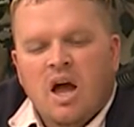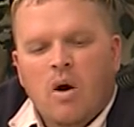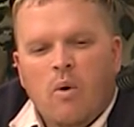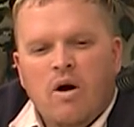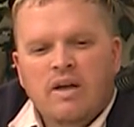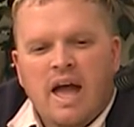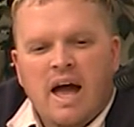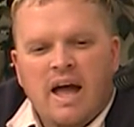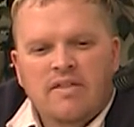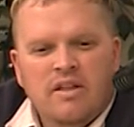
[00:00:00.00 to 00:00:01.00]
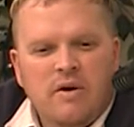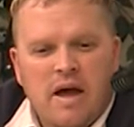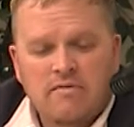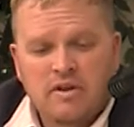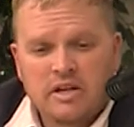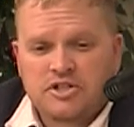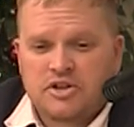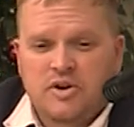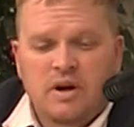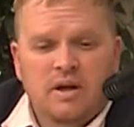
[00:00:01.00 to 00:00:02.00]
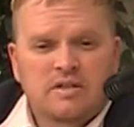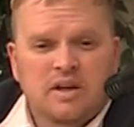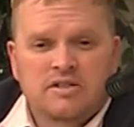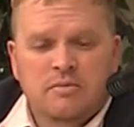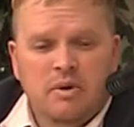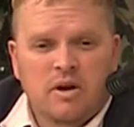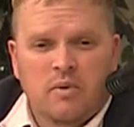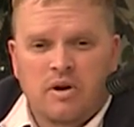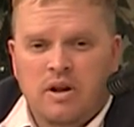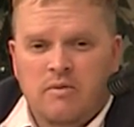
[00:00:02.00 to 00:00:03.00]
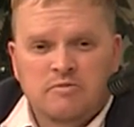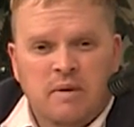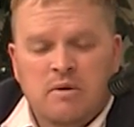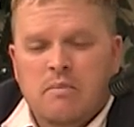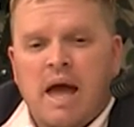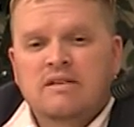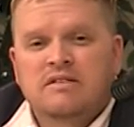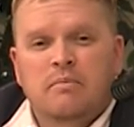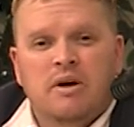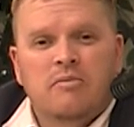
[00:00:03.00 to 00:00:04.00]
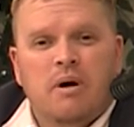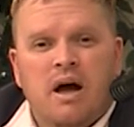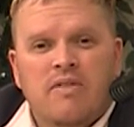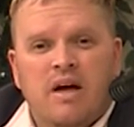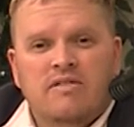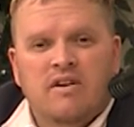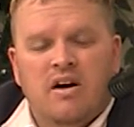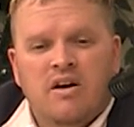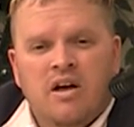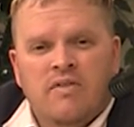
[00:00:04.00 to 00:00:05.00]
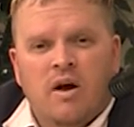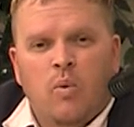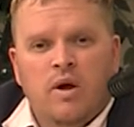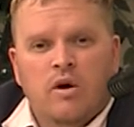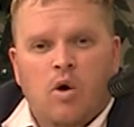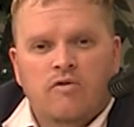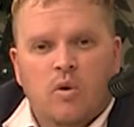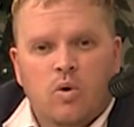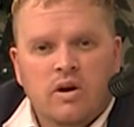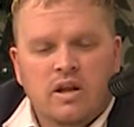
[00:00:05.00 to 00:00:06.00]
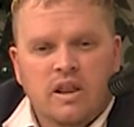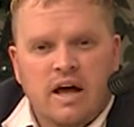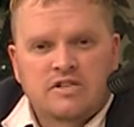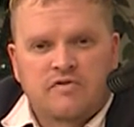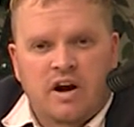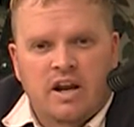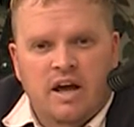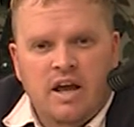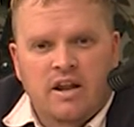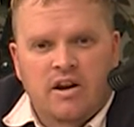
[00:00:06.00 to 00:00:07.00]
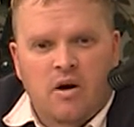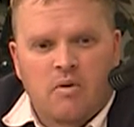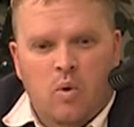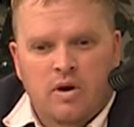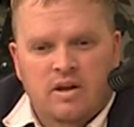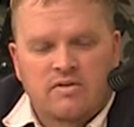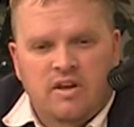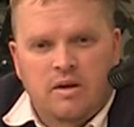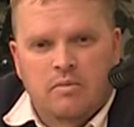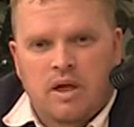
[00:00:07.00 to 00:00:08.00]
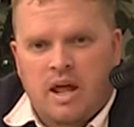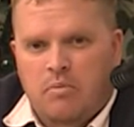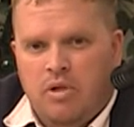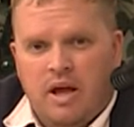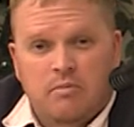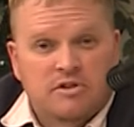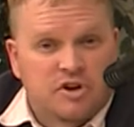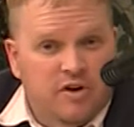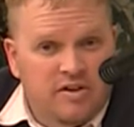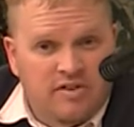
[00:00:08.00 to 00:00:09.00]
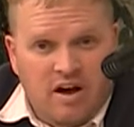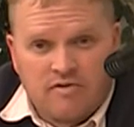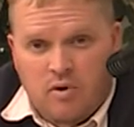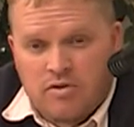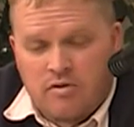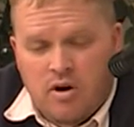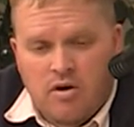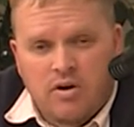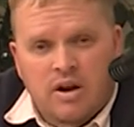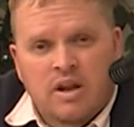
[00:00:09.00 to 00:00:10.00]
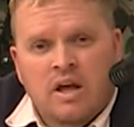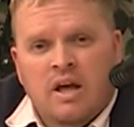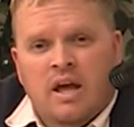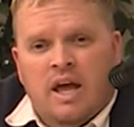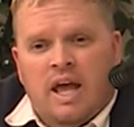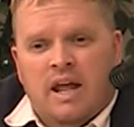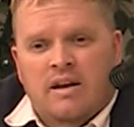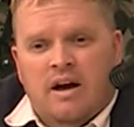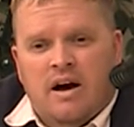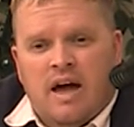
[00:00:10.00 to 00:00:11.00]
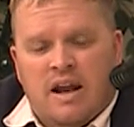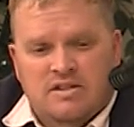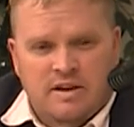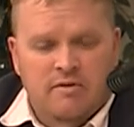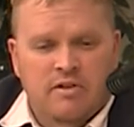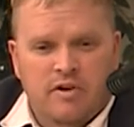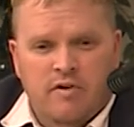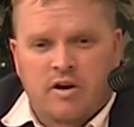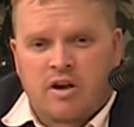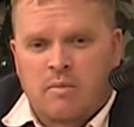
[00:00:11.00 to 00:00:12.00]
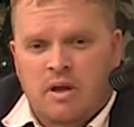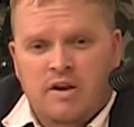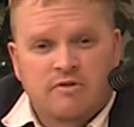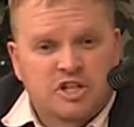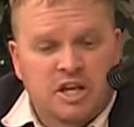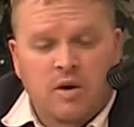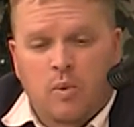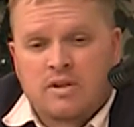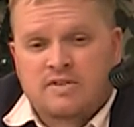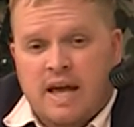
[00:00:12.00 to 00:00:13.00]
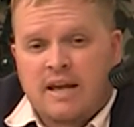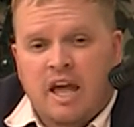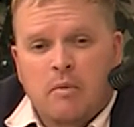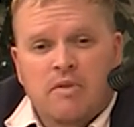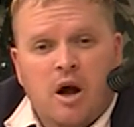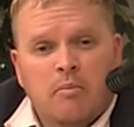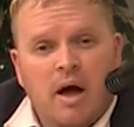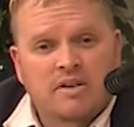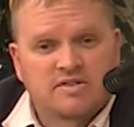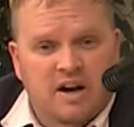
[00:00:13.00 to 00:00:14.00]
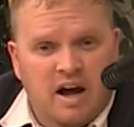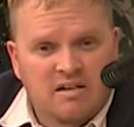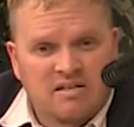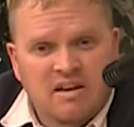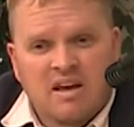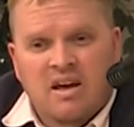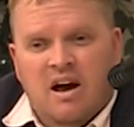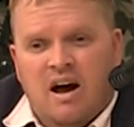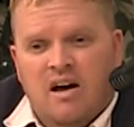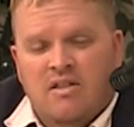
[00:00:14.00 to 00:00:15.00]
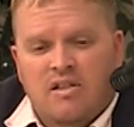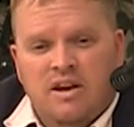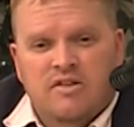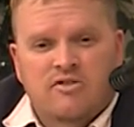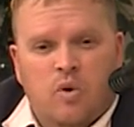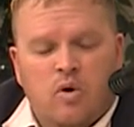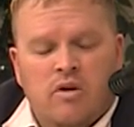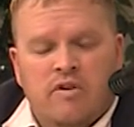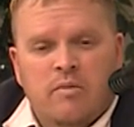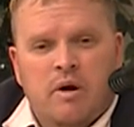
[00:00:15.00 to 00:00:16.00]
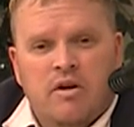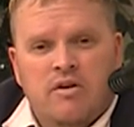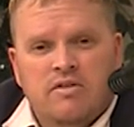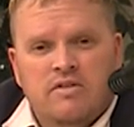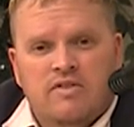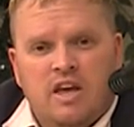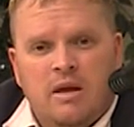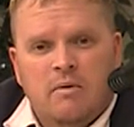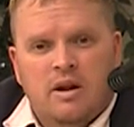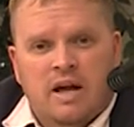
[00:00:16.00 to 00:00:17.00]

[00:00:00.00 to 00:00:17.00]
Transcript: Well, yeah, and then you have the issue, and it's a big one. It was maybe masked a bit by that that win over Oregon last Friday night. You know, Oregon team that had played Missouri tough on the road and had a 7-3 record coming in. Virginia wins that game without Mike Scott, the leading scorer and rebounder on the team, and a